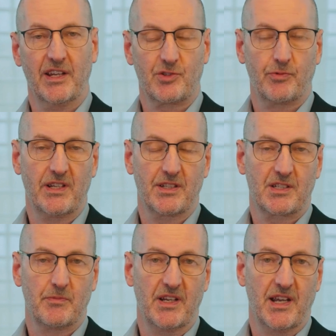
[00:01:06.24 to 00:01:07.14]
and tweak
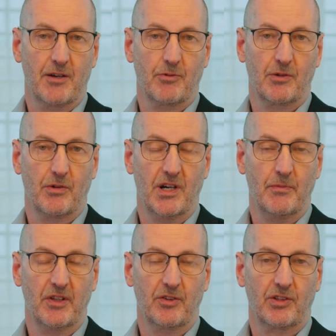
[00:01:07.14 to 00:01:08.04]
it to meet our
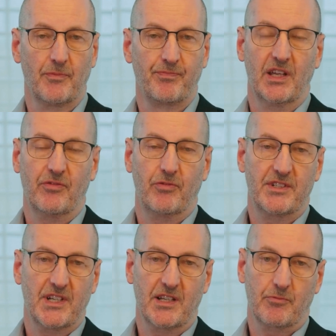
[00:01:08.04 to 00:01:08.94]
requirements. If we'd
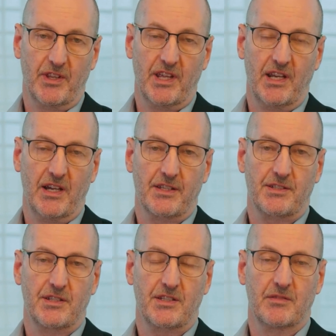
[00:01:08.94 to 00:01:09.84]
done it with any other
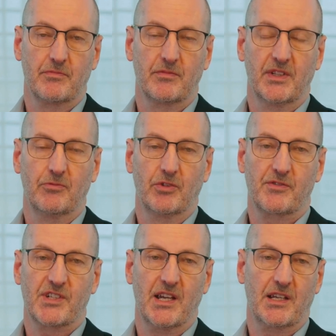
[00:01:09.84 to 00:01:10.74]
system, it would
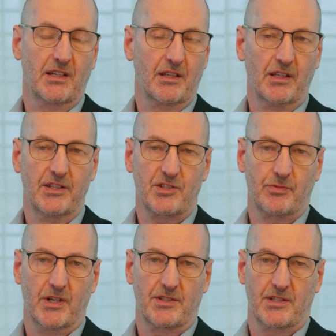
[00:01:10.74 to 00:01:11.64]
have taken at least
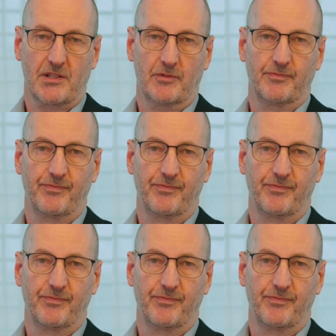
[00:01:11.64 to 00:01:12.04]
twice as long.